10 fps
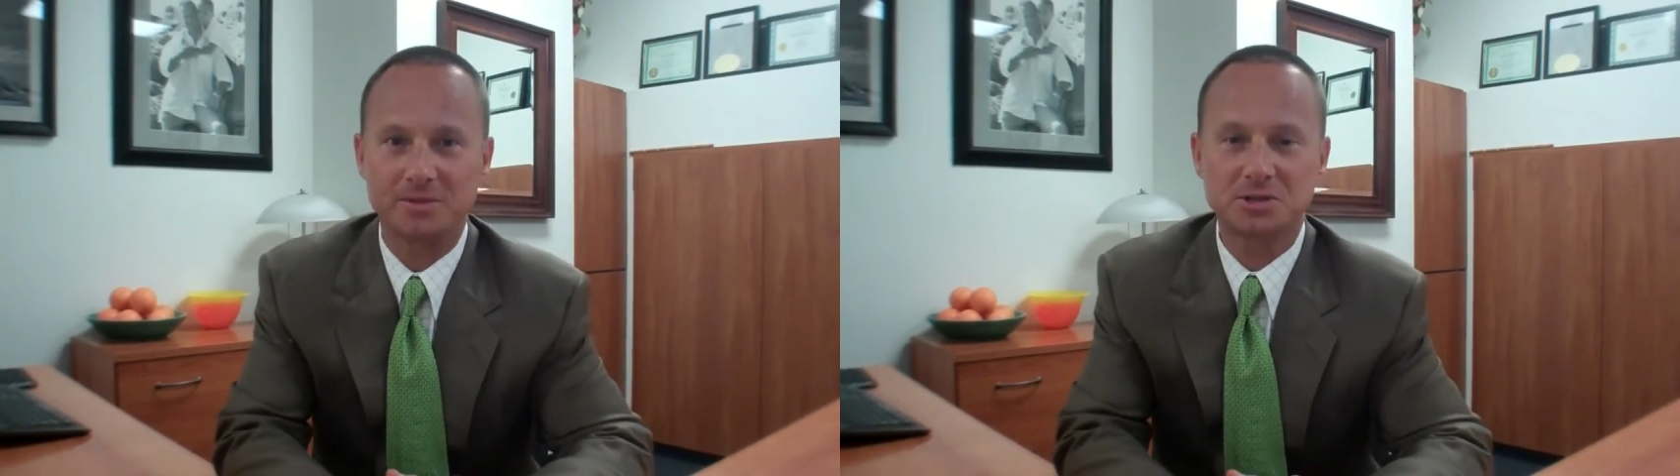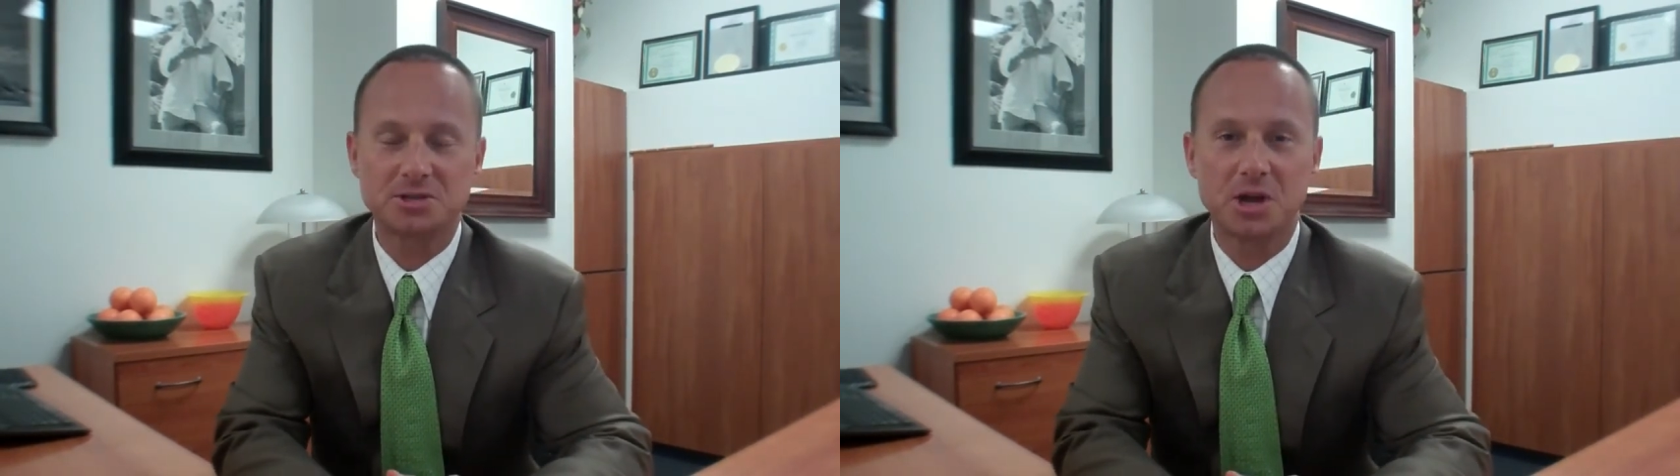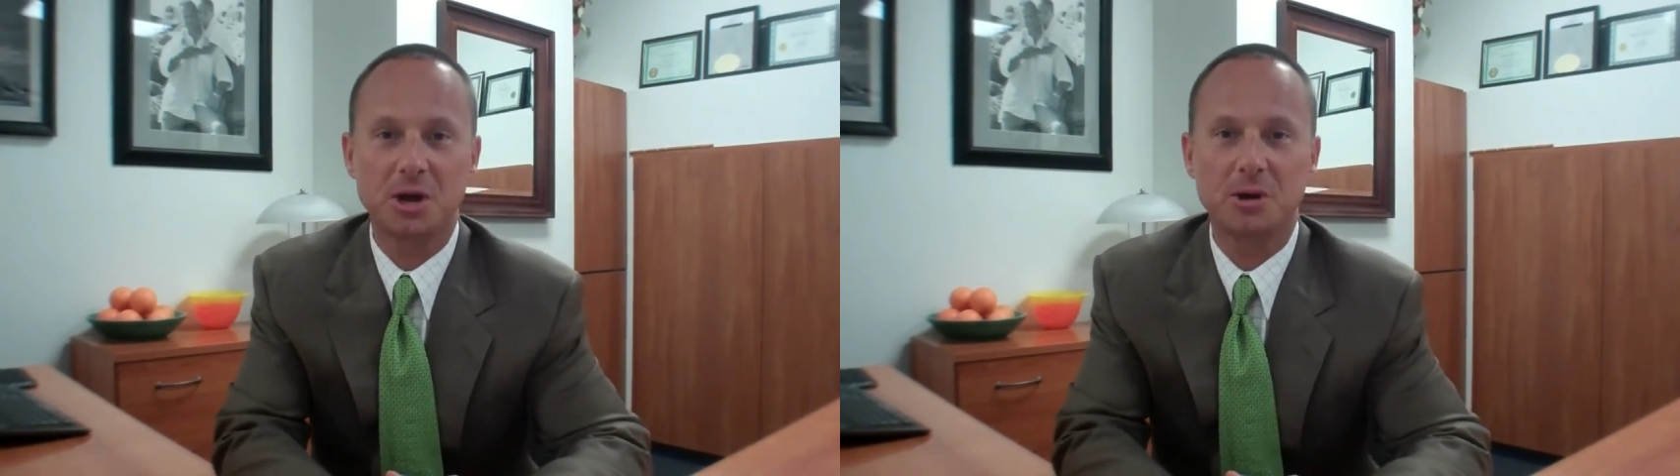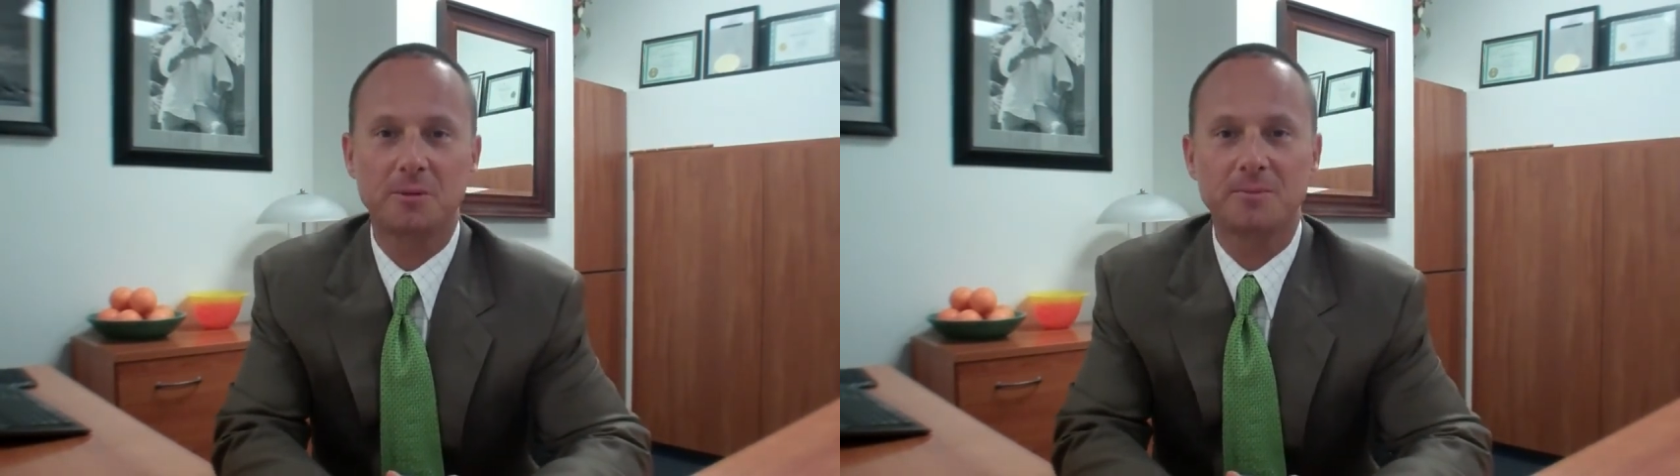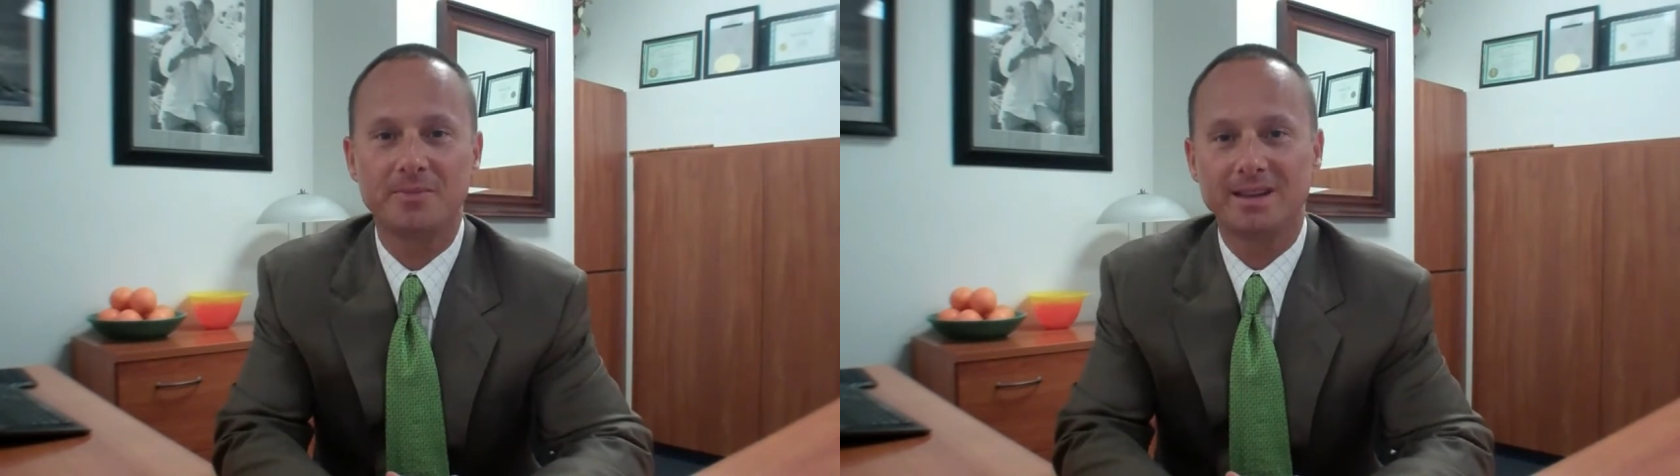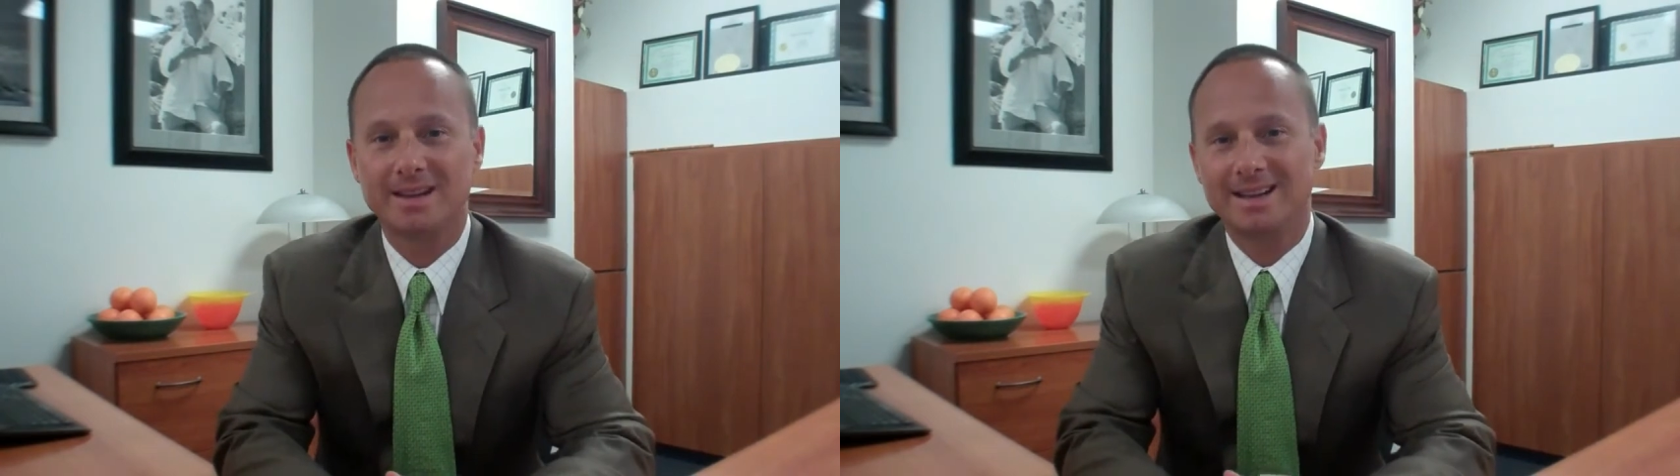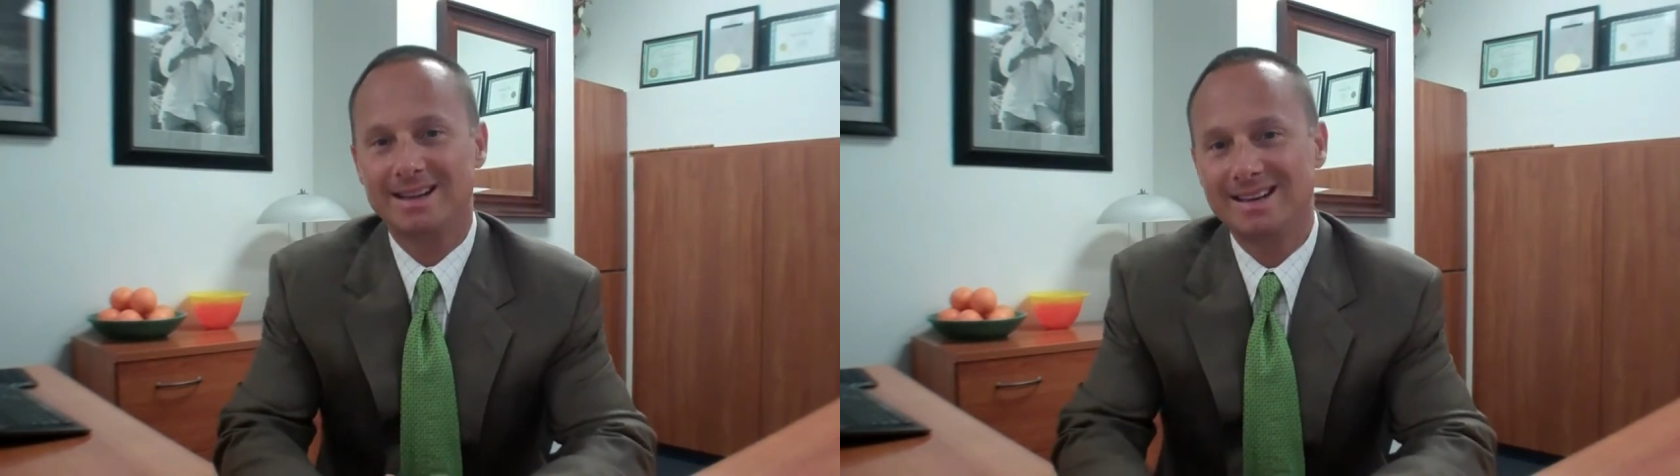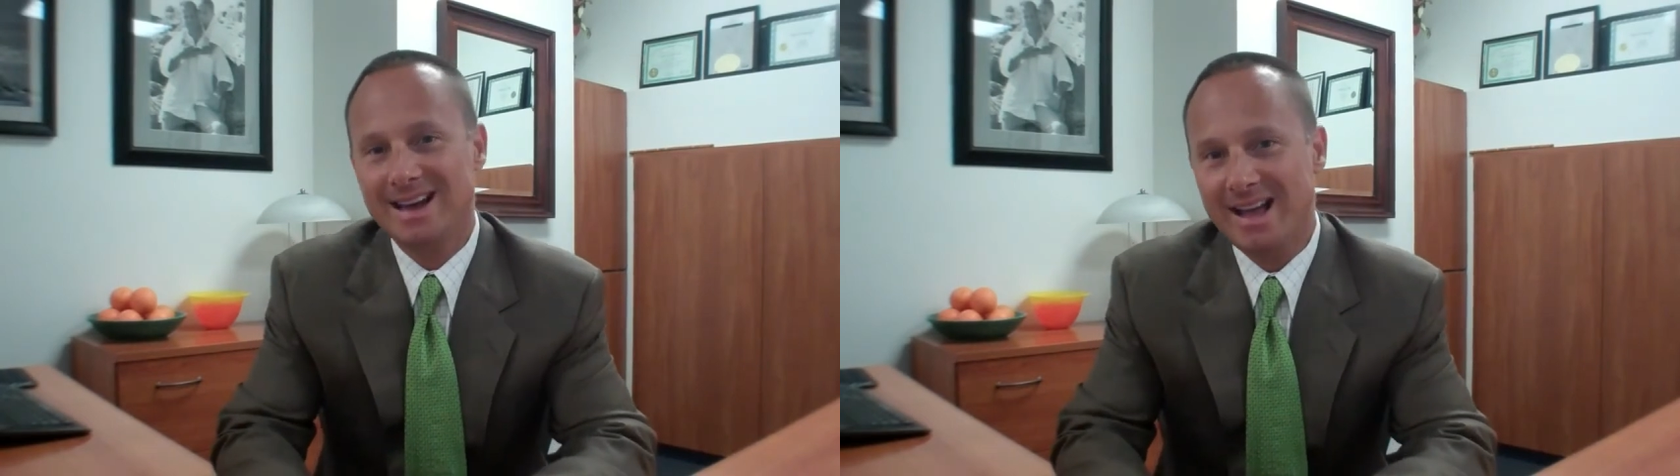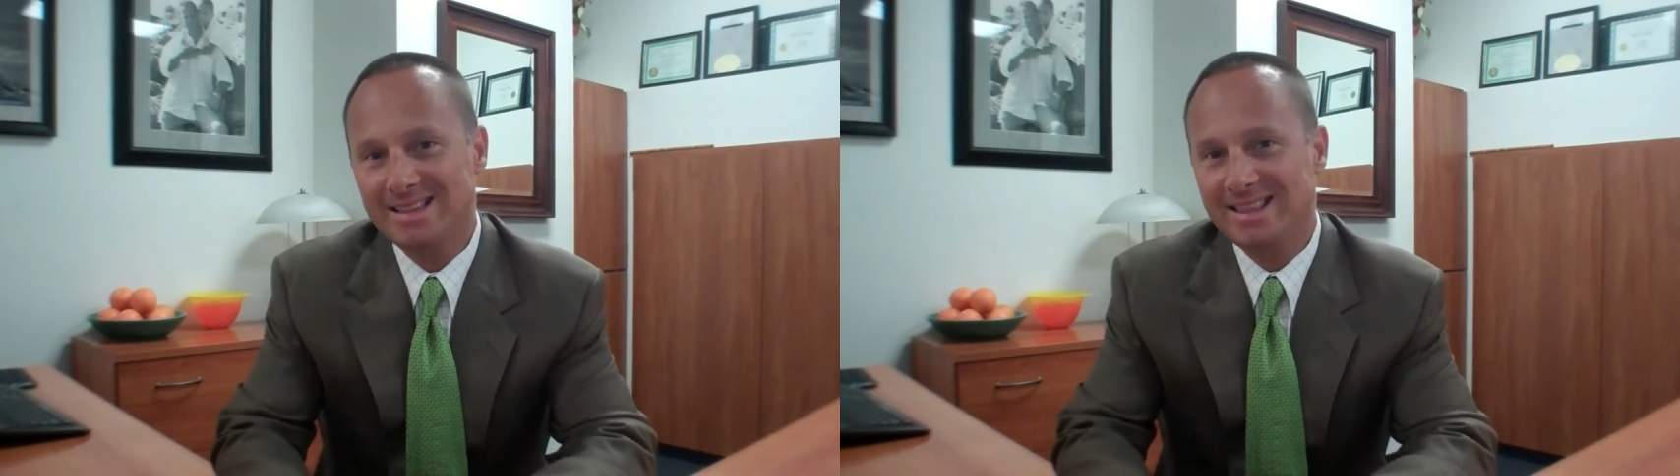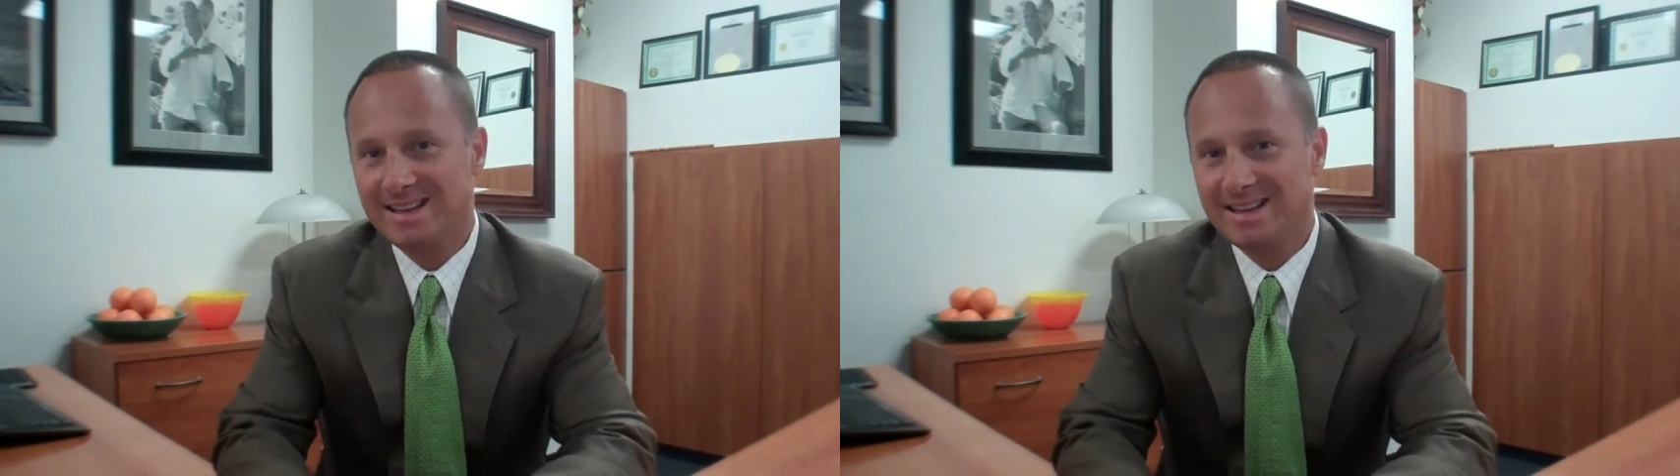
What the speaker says: So not that